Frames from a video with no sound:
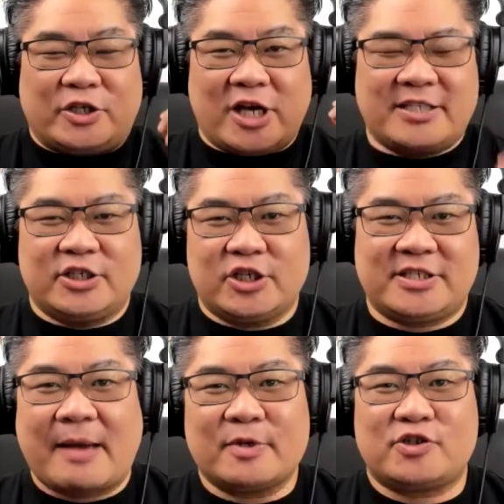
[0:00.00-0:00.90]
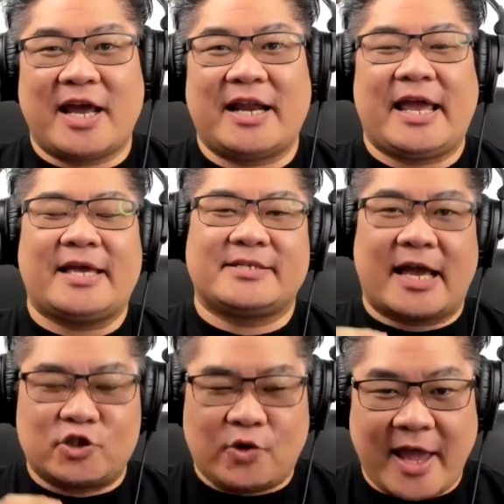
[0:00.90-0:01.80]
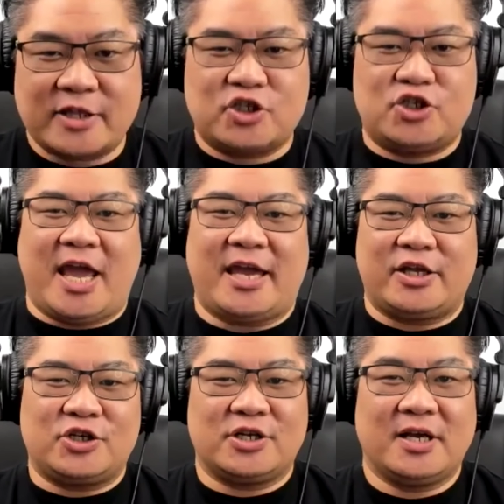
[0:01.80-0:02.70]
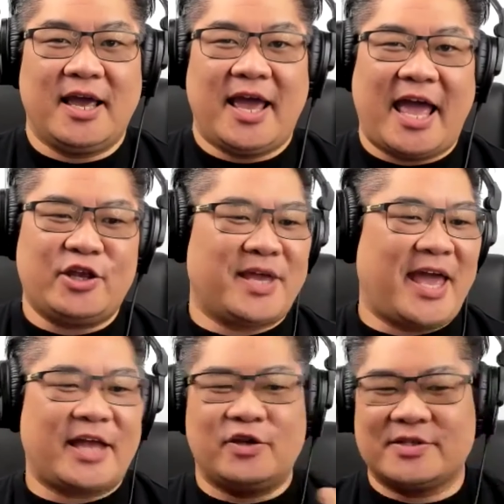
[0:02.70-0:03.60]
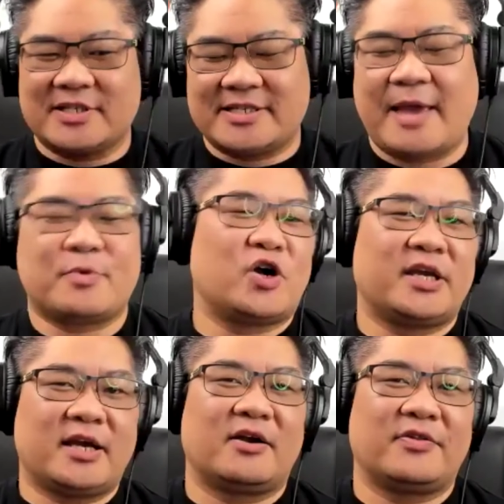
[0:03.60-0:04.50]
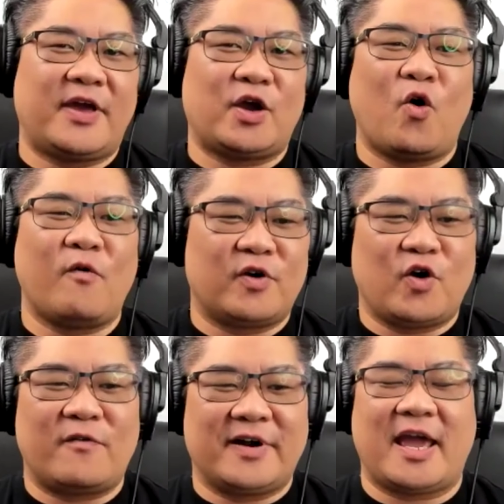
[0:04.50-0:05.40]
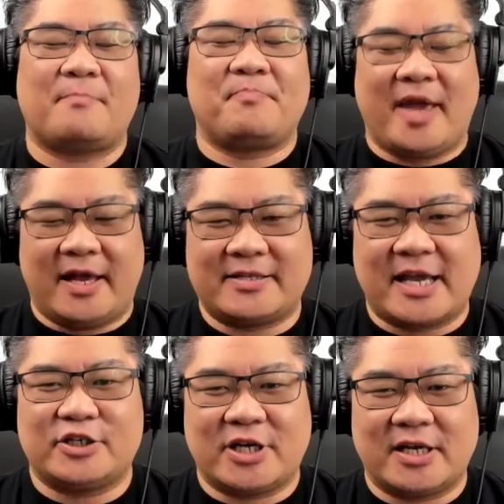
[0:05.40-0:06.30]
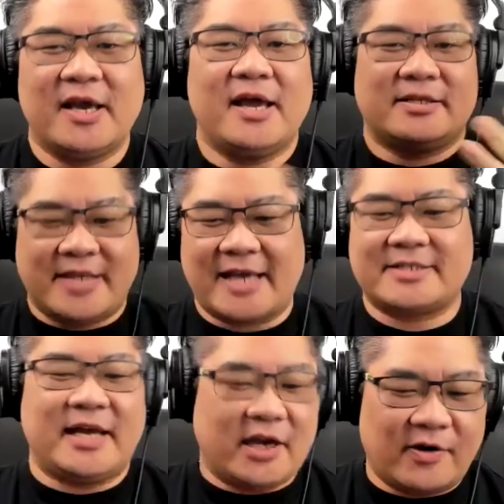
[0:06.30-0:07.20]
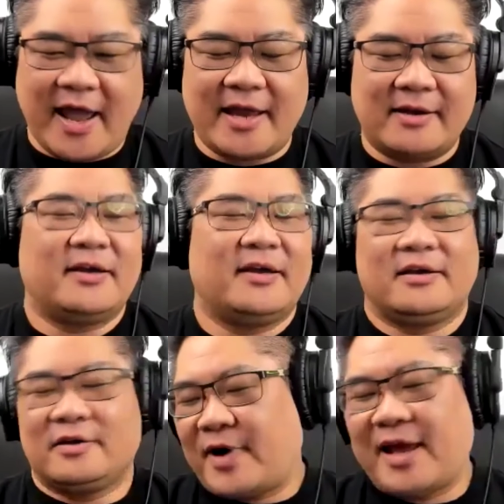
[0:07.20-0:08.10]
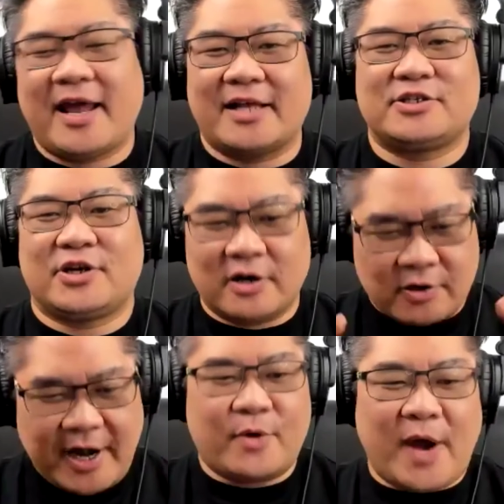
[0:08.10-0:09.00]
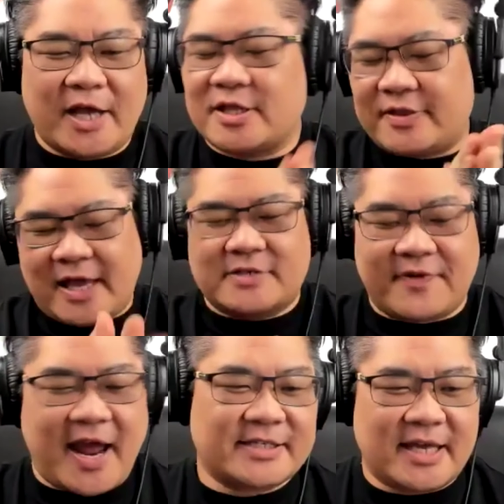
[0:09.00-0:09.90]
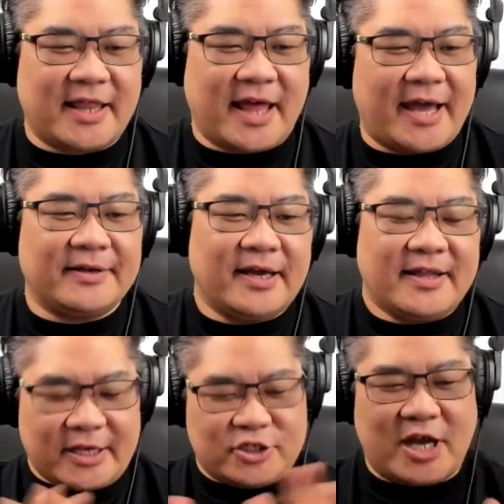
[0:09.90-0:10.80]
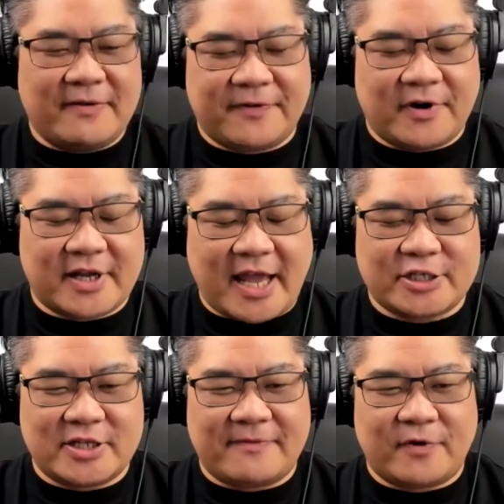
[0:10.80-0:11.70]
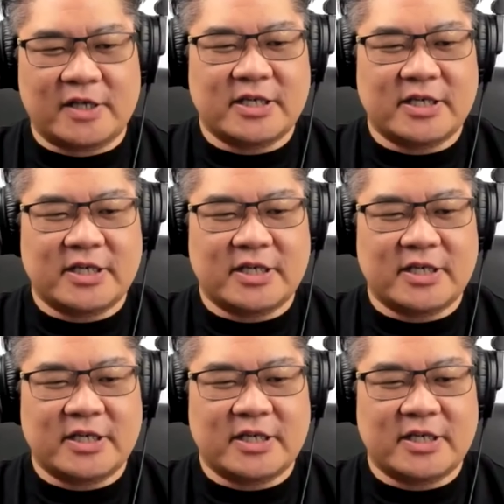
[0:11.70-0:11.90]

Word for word: Justin just demonstrated is that trends change and you can't use the same cookie cutter thing over and over again. Pay attention, test, iterate. Great answer. Great question. Thanks for asking that. Thanks, Jen, for catching that for us.